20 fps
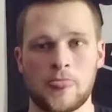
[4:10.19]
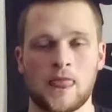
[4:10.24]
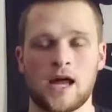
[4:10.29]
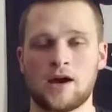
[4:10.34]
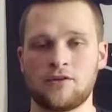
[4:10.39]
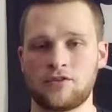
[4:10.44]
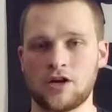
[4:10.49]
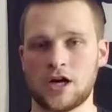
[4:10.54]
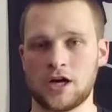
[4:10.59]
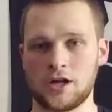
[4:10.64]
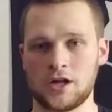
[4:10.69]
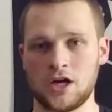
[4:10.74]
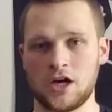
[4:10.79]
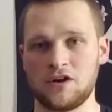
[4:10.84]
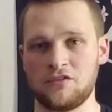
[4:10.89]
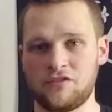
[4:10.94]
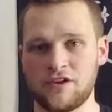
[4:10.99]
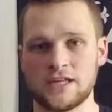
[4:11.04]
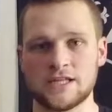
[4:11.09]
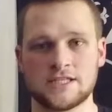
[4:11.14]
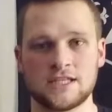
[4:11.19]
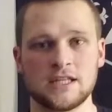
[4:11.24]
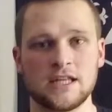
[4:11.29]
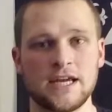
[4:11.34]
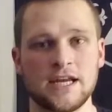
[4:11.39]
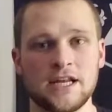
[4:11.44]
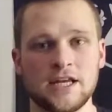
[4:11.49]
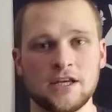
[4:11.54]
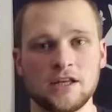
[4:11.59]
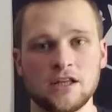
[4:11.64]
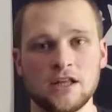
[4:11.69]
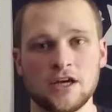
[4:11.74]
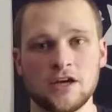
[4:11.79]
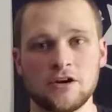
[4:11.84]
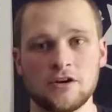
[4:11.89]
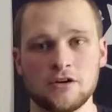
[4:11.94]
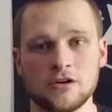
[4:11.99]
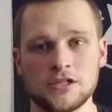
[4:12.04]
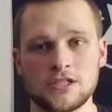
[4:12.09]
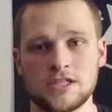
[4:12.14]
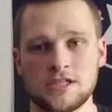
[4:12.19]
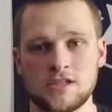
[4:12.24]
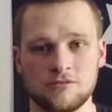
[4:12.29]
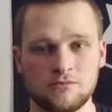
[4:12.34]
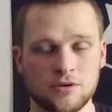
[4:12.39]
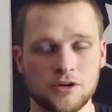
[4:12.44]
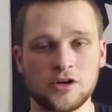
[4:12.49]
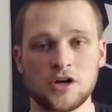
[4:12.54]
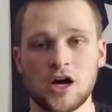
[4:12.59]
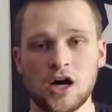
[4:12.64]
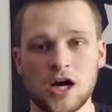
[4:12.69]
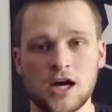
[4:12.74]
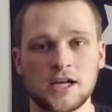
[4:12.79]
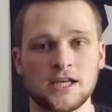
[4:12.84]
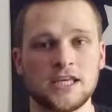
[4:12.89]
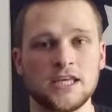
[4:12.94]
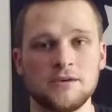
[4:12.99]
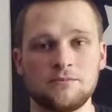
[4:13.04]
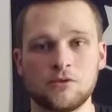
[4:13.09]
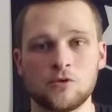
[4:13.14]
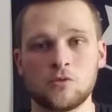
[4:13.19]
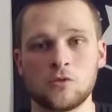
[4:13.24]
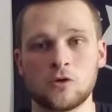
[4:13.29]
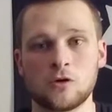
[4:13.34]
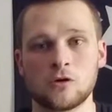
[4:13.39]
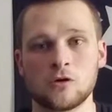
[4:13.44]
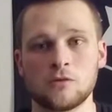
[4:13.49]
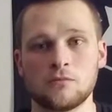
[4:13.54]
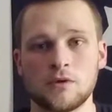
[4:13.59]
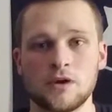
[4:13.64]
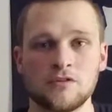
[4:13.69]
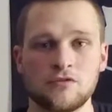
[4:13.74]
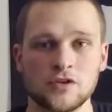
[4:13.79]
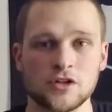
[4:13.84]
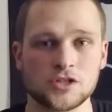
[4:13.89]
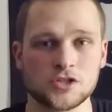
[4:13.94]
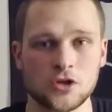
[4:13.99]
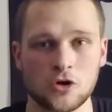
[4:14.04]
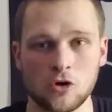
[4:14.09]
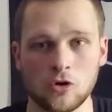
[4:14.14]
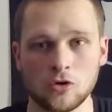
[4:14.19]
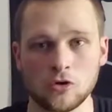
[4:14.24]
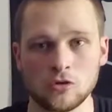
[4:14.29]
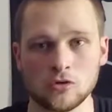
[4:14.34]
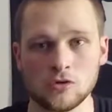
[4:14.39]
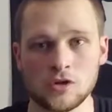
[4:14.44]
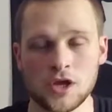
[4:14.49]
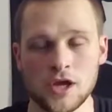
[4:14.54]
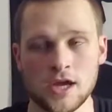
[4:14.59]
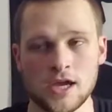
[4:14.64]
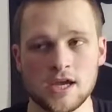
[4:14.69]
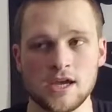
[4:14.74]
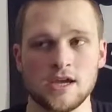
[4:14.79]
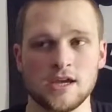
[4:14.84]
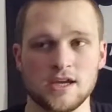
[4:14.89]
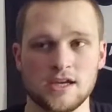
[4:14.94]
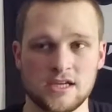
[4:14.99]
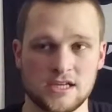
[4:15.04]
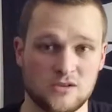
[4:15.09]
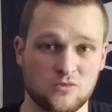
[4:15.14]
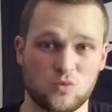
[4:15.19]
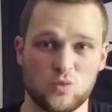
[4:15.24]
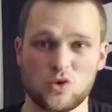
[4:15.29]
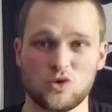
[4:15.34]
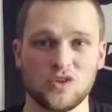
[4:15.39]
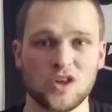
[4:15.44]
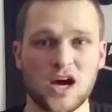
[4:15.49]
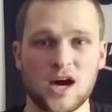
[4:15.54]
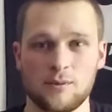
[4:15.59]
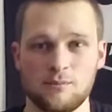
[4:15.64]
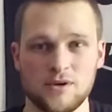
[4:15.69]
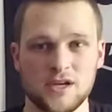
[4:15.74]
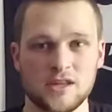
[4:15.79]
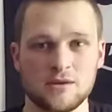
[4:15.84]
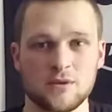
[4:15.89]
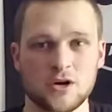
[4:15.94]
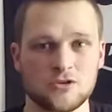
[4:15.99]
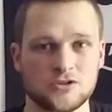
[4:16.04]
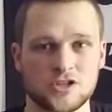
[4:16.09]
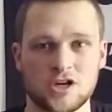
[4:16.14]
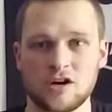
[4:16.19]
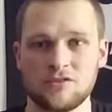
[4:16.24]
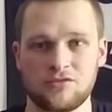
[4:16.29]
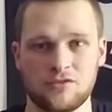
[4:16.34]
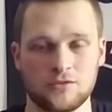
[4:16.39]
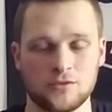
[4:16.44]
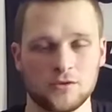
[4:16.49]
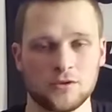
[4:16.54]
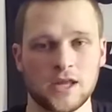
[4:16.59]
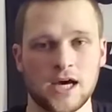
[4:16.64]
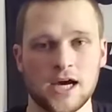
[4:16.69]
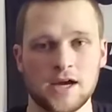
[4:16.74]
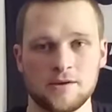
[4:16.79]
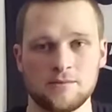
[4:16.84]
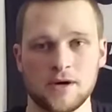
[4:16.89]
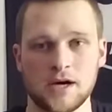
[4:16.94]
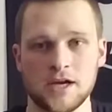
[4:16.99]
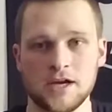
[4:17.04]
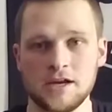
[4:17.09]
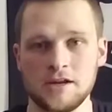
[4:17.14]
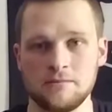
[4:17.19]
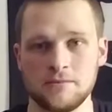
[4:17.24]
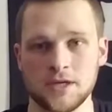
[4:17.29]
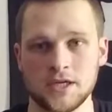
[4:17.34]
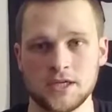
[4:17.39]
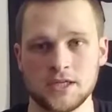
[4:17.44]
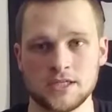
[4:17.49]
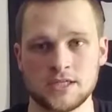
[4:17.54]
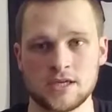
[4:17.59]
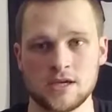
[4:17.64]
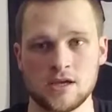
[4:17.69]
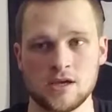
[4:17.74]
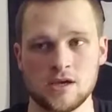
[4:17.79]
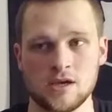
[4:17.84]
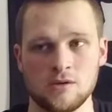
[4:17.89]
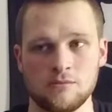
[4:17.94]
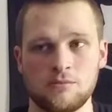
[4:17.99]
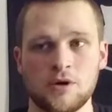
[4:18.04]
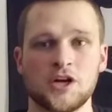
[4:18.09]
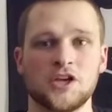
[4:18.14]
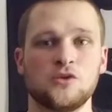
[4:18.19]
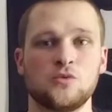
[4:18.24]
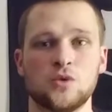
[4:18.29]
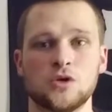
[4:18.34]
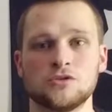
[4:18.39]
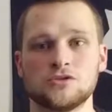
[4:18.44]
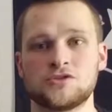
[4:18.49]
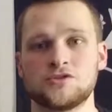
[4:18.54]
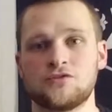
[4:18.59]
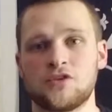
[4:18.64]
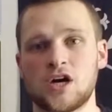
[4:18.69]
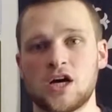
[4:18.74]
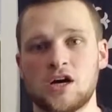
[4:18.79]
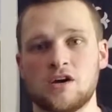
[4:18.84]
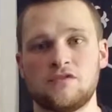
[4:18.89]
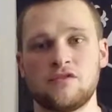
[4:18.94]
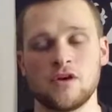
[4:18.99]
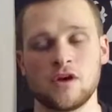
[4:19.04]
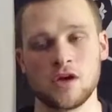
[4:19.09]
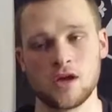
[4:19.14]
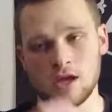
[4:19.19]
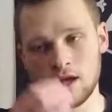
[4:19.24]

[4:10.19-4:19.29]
I've got enough insulating layers to put on to keep you warm. If it's cold, it will not be the most comfortable night by any means, but you will survive.